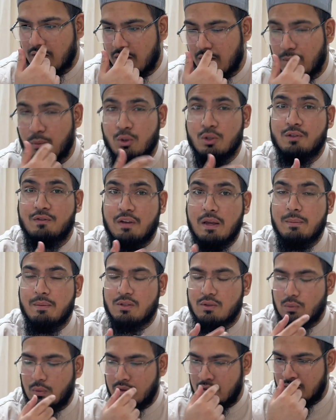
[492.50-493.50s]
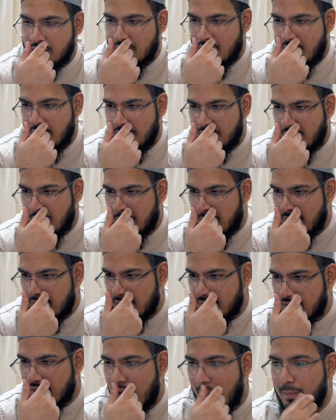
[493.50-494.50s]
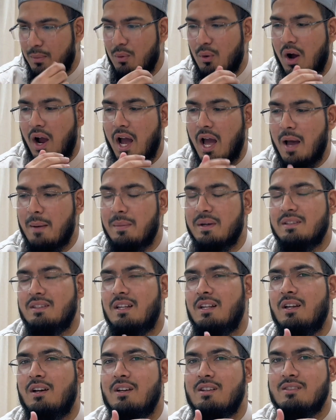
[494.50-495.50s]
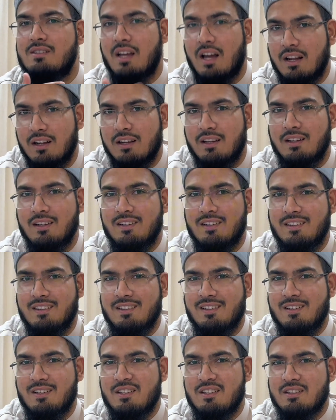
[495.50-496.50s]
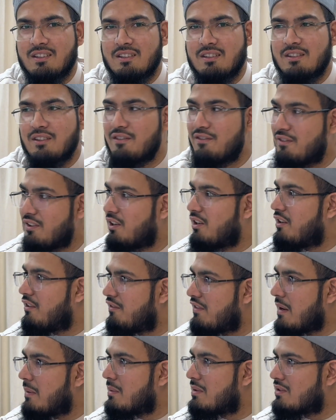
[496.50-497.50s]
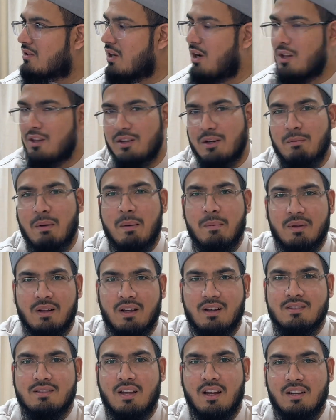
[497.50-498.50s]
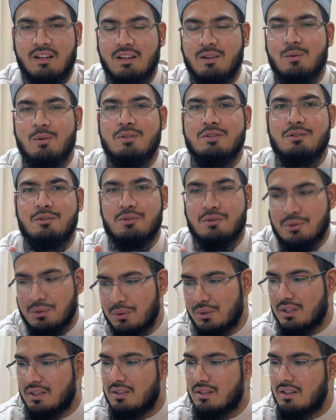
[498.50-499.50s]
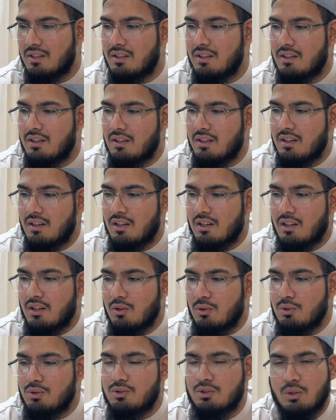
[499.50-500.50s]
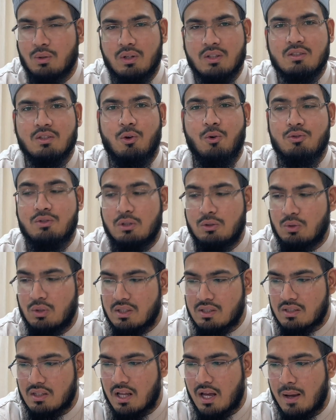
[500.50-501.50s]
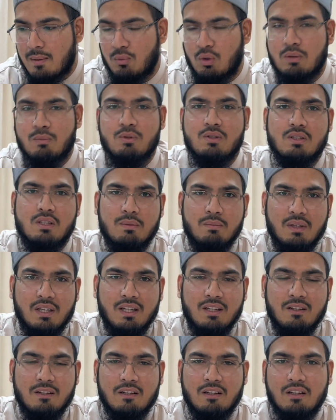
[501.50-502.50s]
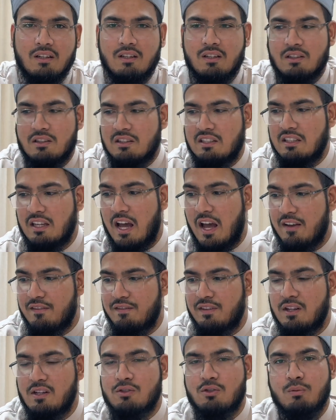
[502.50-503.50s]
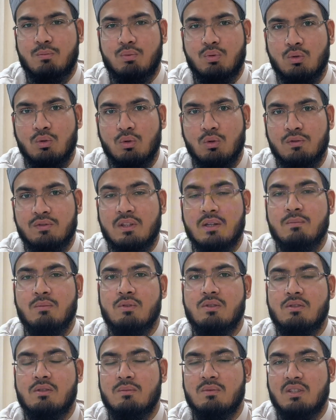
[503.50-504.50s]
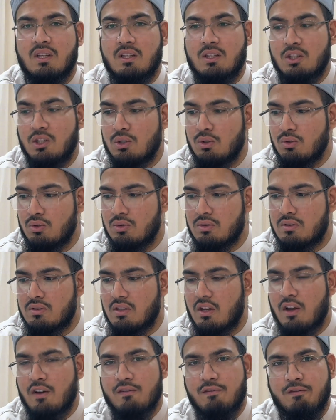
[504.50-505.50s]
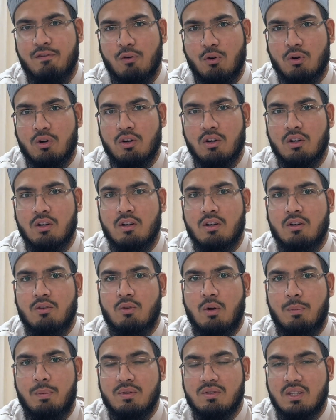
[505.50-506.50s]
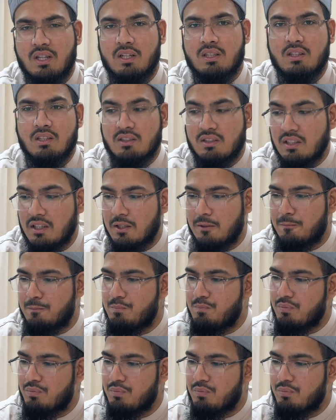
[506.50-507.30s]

most famous one of them is Abu Hamid al-Ghazali. The very famous scholar, Imam al-Ghazali, was a student who was known as Hujjat al-Islam wal-Muslimin, the evidence or proof that Muslims can use for representing their deen.